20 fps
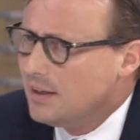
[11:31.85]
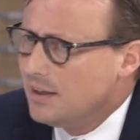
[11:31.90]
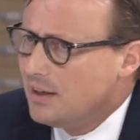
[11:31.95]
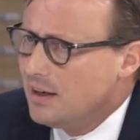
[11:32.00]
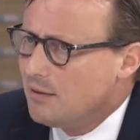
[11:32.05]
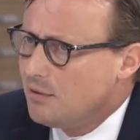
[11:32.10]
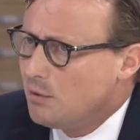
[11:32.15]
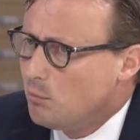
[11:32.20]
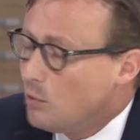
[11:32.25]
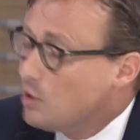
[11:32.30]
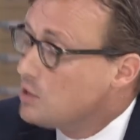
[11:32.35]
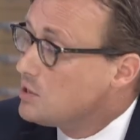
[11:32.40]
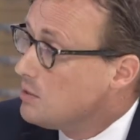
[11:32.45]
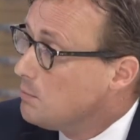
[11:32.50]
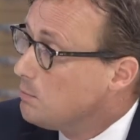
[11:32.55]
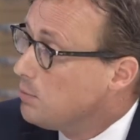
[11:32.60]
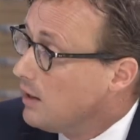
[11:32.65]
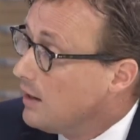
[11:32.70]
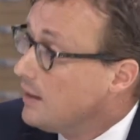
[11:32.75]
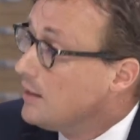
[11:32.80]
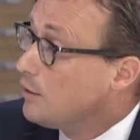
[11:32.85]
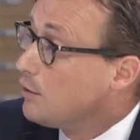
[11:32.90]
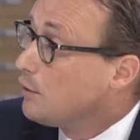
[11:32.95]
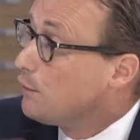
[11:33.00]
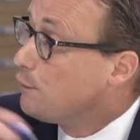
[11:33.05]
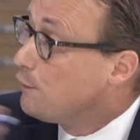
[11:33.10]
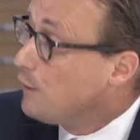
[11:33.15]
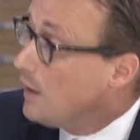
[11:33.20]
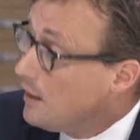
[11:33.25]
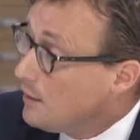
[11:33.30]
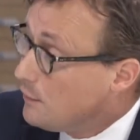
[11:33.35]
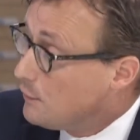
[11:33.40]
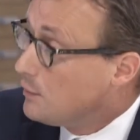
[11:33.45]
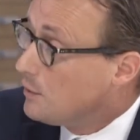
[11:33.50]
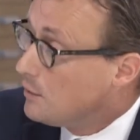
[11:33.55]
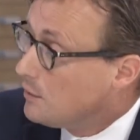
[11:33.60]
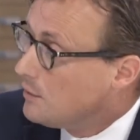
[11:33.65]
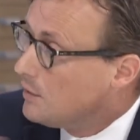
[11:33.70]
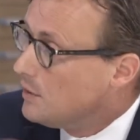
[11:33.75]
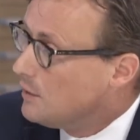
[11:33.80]
have a multiplier of five
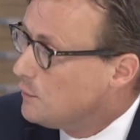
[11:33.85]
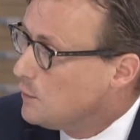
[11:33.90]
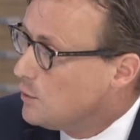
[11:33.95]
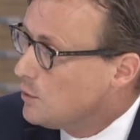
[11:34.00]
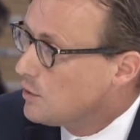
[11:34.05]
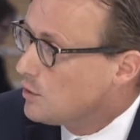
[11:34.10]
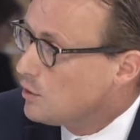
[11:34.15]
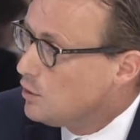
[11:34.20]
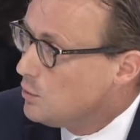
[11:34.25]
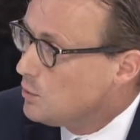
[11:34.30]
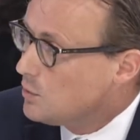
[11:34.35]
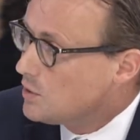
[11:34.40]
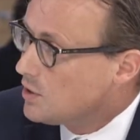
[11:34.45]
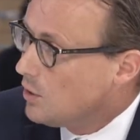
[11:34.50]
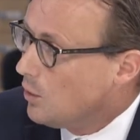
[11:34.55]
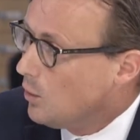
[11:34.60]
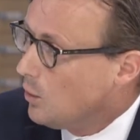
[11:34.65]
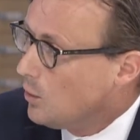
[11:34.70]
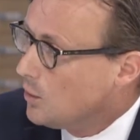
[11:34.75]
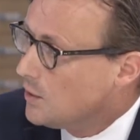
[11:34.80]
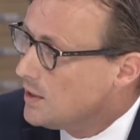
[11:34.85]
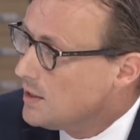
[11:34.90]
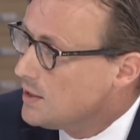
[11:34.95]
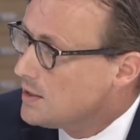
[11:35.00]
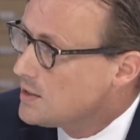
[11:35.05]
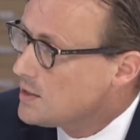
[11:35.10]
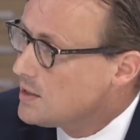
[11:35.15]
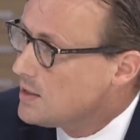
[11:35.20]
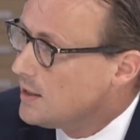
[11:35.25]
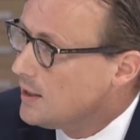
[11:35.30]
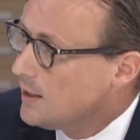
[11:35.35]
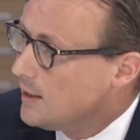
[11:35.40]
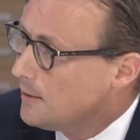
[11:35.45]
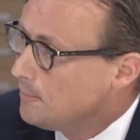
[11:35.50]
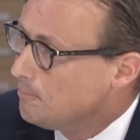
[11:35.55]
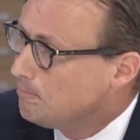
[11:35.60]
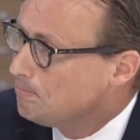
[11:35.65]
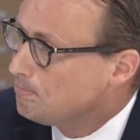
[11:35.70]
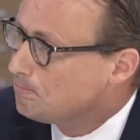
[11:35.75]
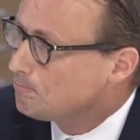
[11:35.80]
if you include all the
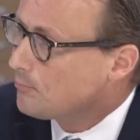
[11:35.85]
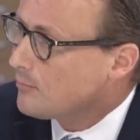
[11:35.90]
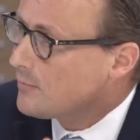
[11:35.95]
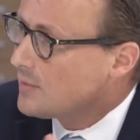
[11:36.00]
um,